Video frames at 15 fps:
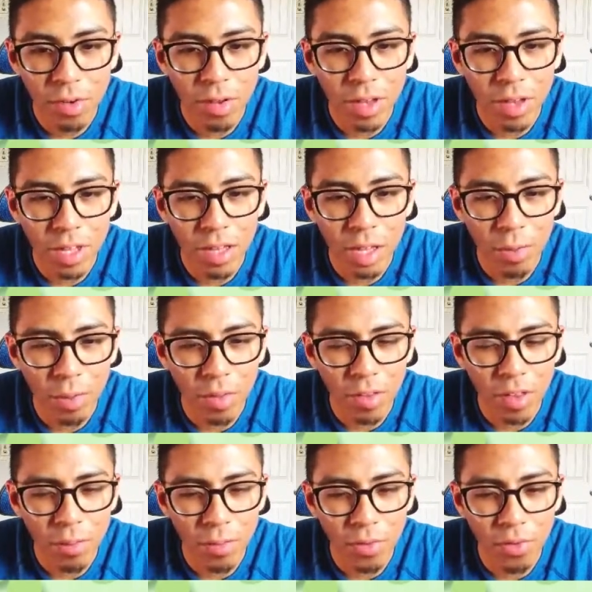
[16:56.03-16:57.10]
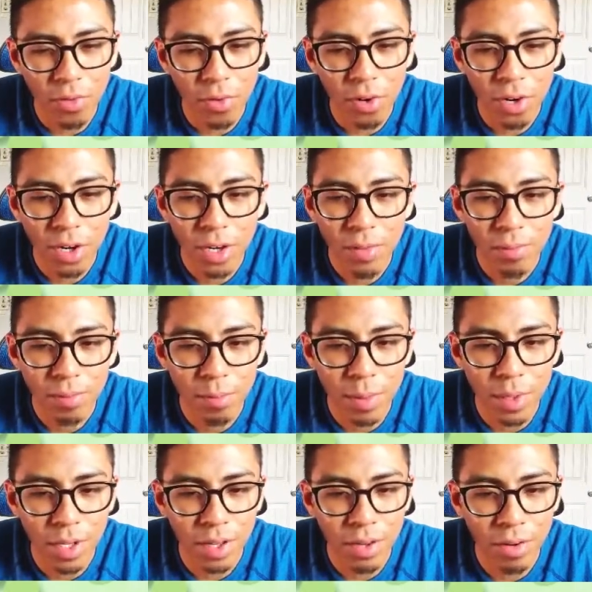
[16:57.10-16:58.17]
layout that we've seen before,
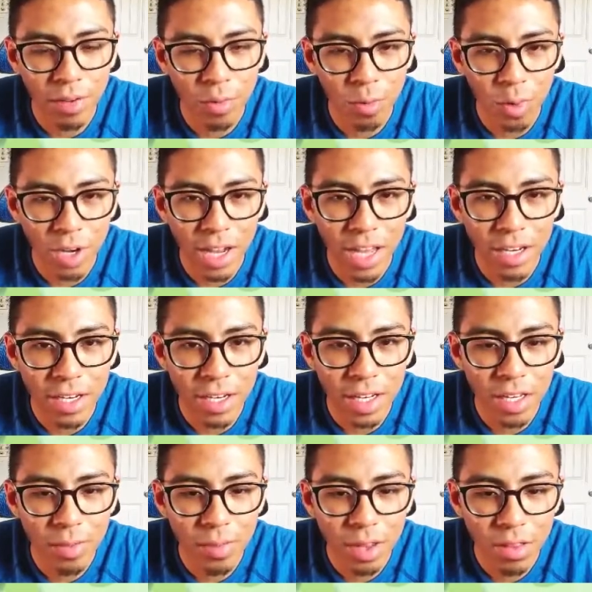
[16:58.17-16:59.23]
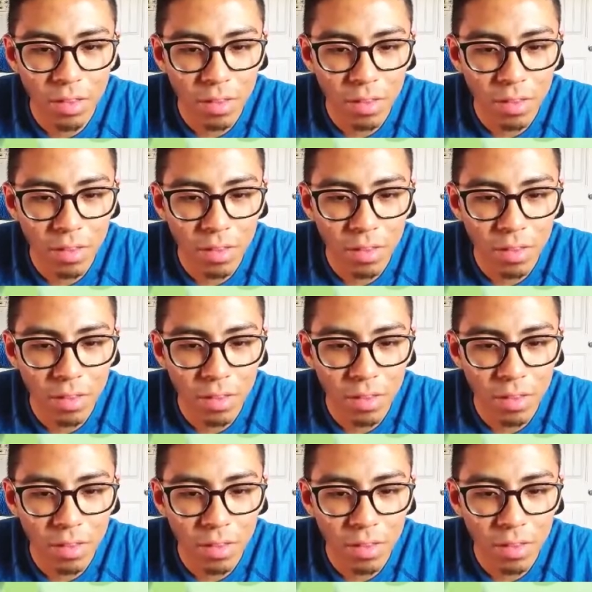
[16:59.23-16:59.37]
but there is one added element.